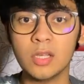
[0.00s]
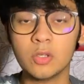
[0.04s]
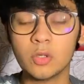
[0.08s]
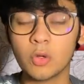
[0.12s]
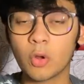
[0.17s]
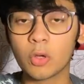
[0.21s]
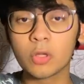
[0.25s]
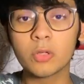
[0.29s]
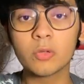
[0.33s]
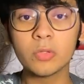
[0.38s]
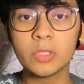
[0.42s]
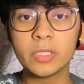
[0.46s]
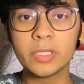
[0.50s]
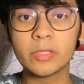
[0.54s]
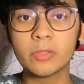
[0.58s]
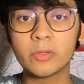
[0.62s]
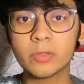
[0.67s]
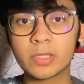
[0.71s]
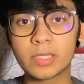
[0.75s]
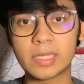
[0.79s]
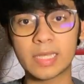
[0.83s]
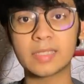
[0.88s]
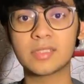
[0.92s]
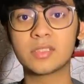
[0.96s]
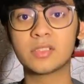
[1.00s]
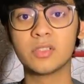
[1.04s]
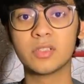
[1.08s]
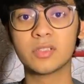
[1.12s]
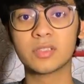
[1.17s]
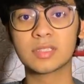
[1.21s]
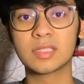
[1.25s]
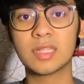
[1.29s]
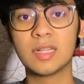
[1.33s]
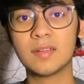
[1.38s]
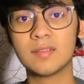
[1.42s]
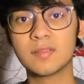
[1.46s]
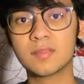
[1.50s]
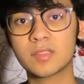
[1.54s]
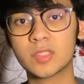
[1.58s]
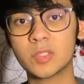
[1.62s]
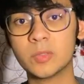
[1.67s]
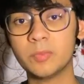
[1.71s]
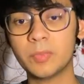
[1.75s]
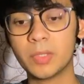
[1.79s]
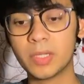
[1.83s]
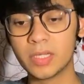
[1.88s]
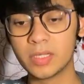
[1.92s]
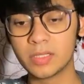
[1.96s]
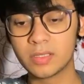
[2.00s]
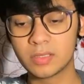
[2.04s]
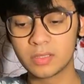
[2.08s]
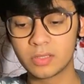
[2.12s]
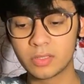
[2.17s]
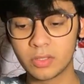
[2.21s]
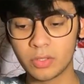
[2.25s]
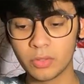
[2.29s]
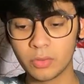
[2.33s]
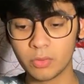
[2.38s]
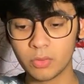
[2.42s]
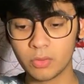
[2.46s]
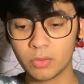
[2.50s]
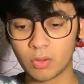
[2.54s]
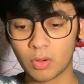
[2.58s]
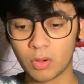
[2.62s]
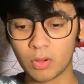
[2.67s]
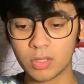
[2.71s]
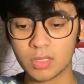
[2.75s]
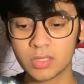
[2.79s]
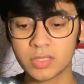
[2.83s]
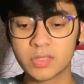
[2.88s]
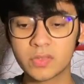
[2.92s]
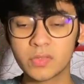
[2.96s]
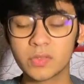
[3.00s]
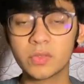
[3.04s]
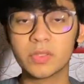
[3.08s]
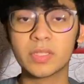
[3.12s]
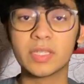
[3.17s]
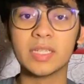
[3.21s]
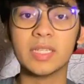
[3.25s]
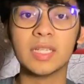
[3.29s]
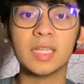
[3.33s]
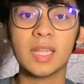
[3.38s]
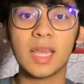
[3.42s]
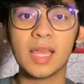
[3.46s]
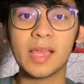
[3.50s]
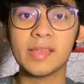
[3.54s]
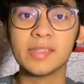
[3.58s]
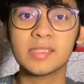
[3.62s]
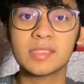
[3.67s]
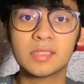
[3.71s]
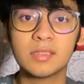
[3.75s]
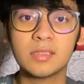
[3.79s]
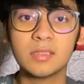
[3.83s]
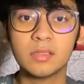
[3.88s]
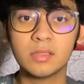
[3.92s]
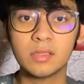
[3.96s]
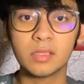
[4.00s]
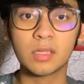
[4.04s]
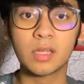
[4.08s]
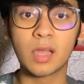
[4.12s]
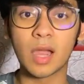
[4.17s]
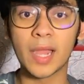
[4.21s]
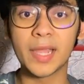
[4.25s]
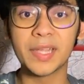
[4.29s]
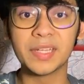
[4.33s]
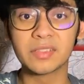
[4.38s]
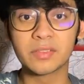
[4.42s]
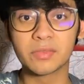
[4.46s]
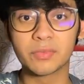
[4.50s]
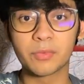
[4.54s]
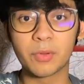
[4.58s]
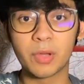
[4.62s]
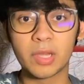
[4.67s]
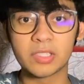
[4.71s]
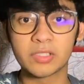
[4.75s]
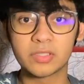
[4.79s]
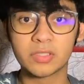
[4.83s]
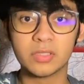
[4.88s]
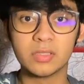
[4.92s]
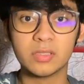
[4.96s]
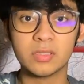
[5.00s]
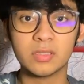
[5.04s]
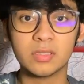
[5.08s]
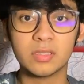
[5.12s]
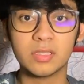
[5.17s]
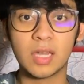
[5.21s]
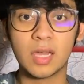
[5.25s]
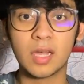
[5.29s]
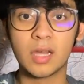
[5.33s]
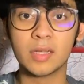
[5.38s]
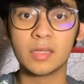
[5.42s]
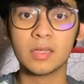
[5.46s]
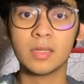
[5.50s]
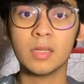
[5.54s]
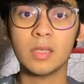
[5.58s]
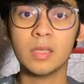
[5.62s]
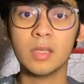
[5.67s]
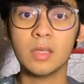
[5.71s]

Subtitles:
not only to test yourselves, but to also realize the kinds of questions that